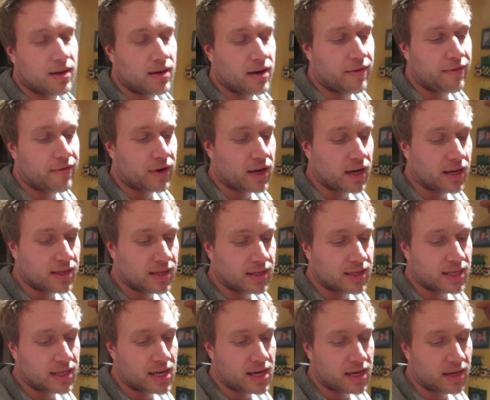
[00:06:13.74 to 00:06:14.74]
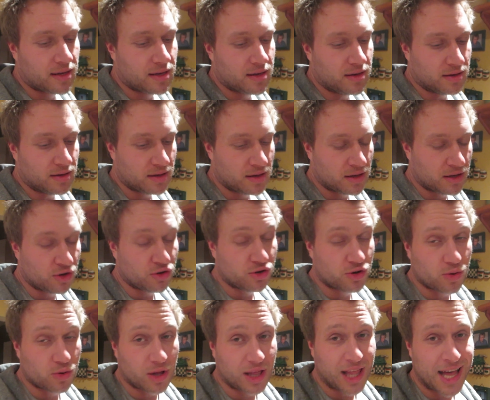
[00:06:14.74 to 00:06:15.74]
I forgot to say the
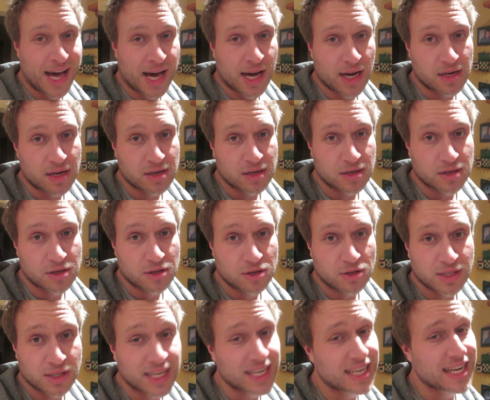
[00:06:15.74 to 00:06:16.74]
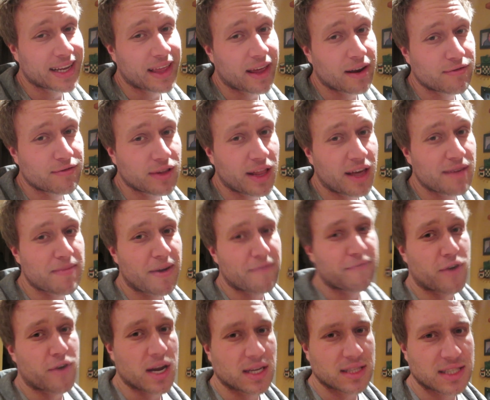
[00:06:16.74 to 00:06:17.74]
usual line. Stay dedicated for life, my
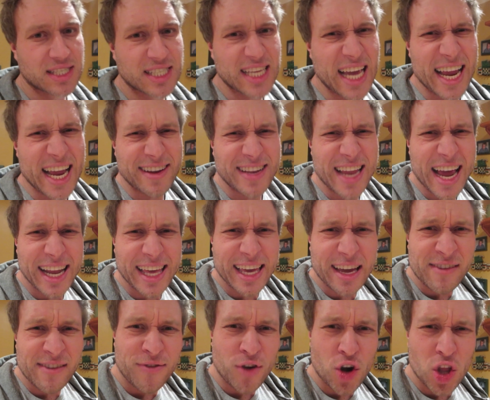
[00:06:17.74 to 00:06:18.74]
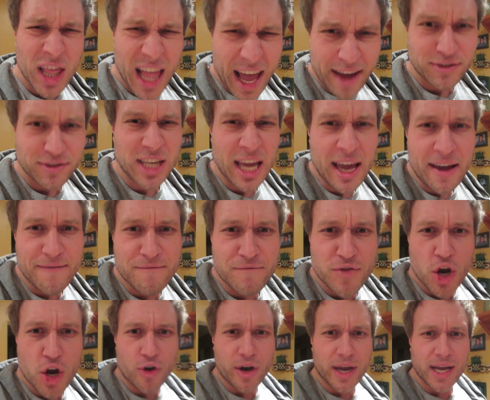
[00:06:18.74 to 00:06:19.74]
friends. Stay dedicated for life, Team
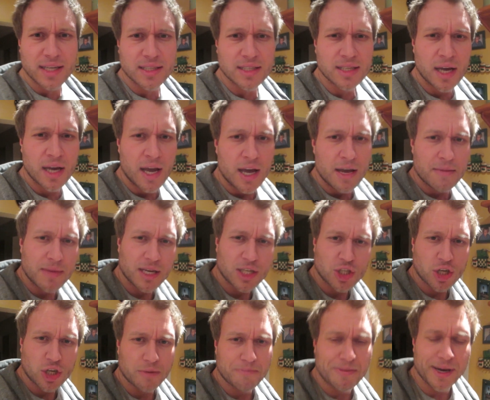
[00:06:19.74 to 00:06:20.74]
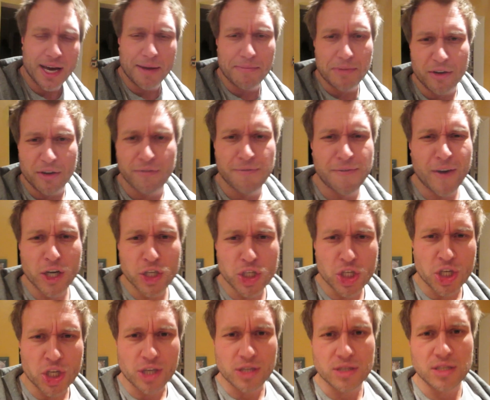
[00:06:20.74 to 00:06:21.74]
Furious. Make sure you pick up your fart
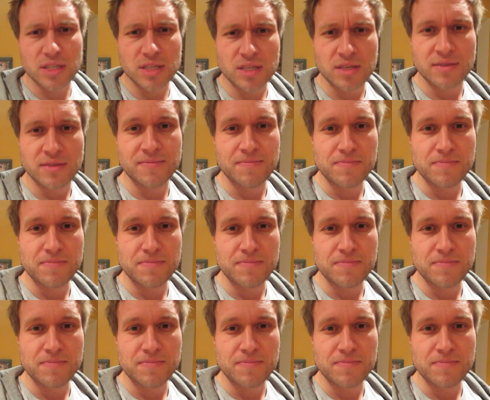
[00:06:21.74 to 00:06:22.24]
shirts.